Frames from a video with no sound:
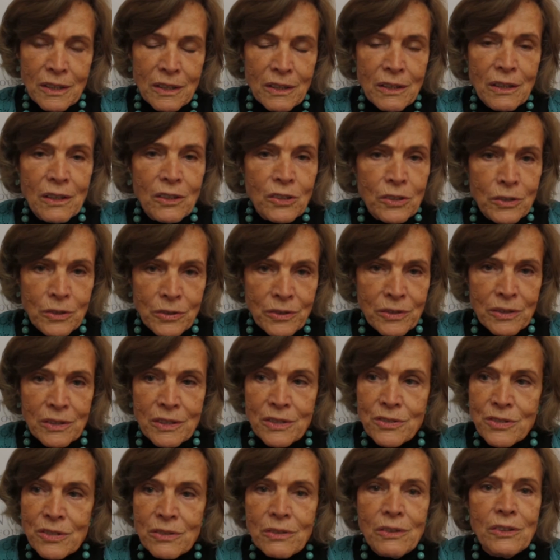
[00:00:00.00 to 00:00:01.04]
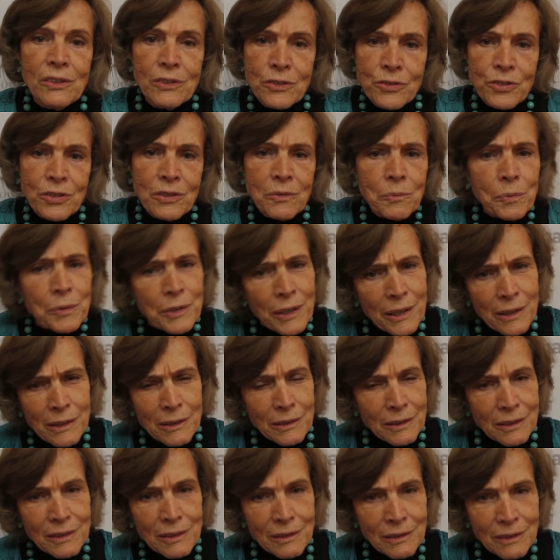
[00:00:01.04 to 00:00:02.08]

The Earth is an ocean planet.